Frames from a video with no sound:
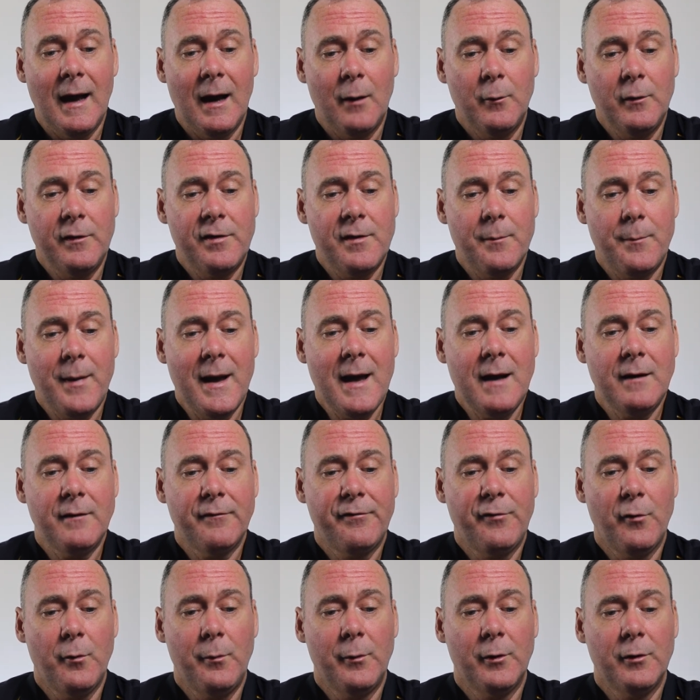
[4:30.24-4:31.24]
With the bat
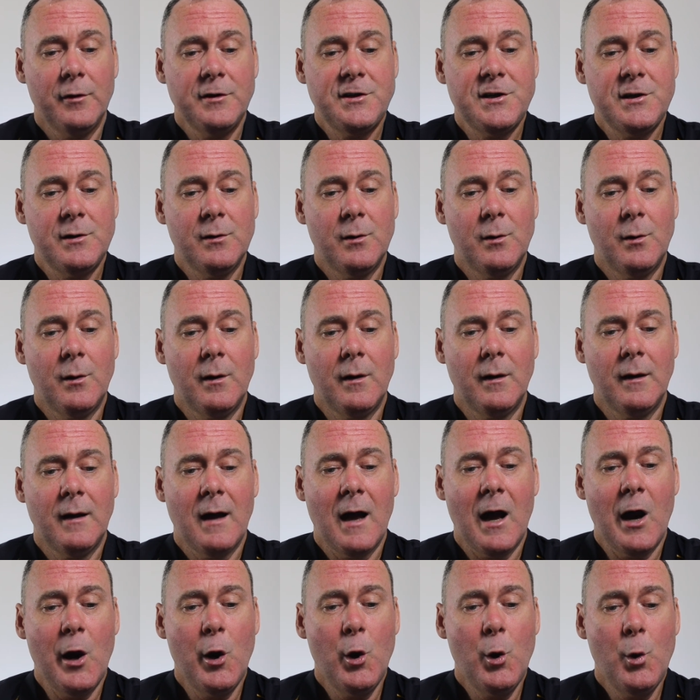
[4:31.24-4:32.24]
for Maroochydore,
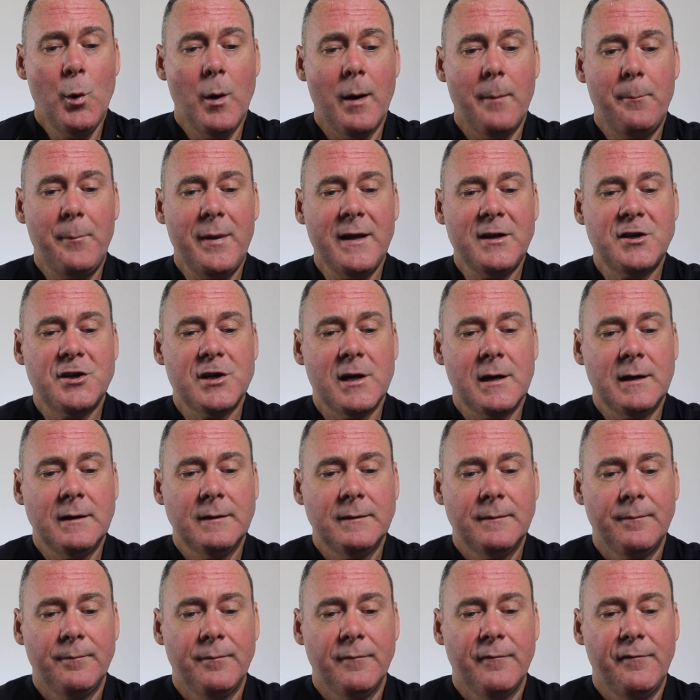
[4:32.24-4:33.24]
O Pitcher
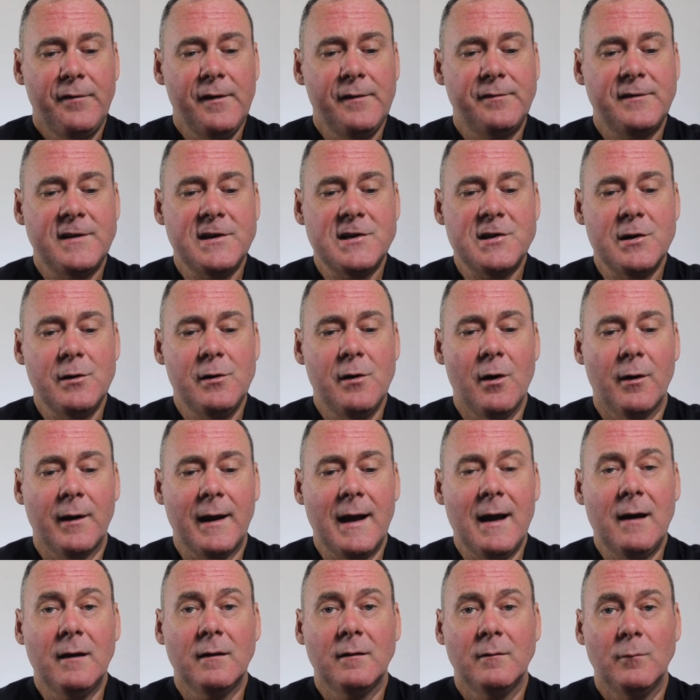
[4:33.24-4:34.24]
52 not
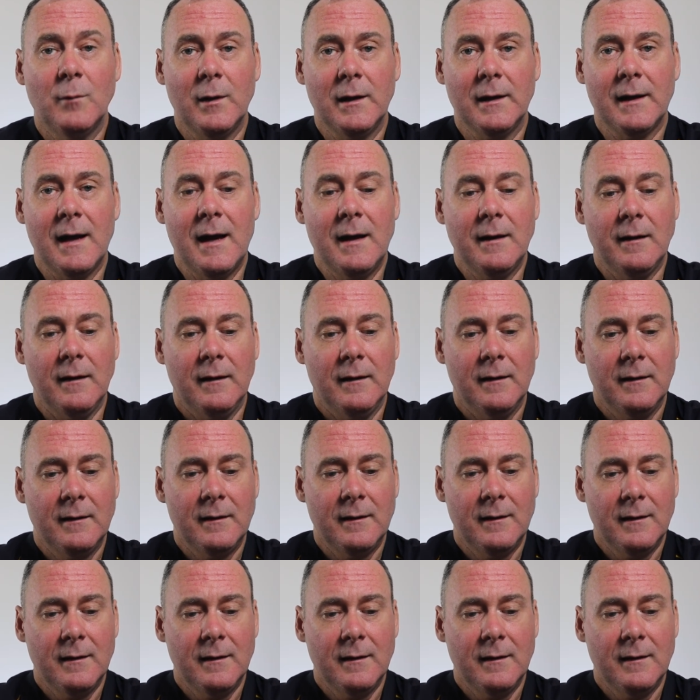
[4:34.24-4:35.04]
out. Well done.